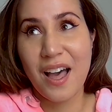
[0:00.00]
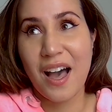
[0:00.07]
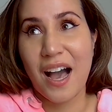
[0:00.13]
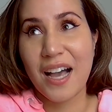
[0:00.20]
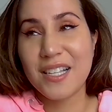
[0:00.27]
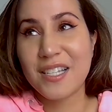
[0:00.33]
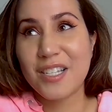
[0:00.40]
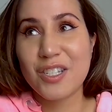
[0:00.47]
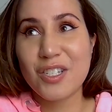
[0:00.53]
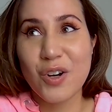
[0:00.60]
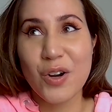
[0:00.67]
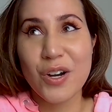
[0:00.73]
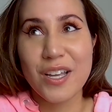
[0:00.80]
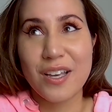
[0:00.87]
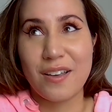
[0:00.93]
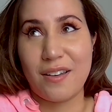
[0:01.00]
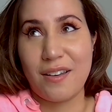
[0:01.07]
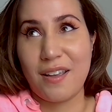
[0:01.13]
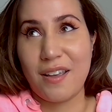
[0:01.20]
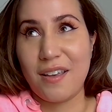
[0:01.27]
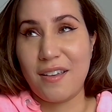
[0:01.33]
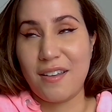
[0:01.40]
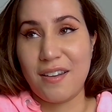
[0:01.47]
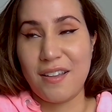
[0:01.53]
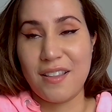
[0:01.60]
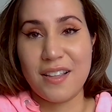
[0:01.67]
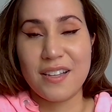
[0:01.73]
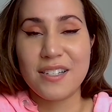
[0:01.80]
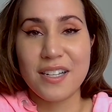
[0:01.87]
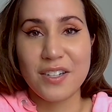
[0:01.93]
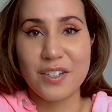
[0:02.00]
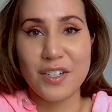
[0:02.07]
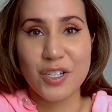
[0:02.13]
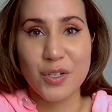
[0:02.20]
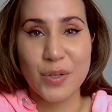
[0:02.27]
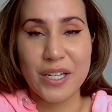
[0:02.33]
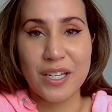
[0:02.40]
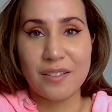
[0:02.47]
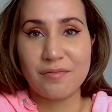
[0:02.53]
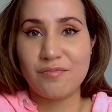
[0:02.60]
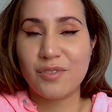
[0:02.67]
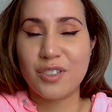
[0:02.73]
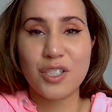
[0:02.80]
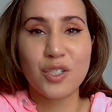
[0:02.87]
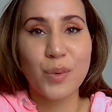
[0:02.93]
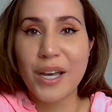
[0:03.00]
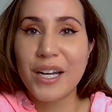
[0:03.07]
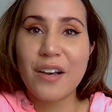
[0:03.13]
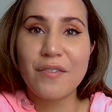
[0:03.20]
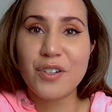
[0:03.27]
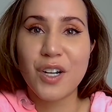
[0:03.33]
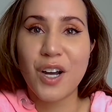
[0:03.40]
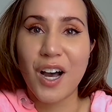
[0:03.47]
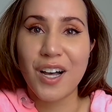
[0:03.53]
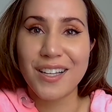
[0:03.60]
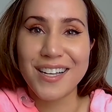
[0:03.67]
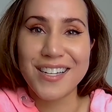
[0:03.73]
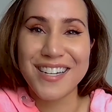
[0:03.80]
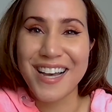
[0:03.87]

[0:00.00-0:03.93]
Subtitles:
I started in this industry just right after college.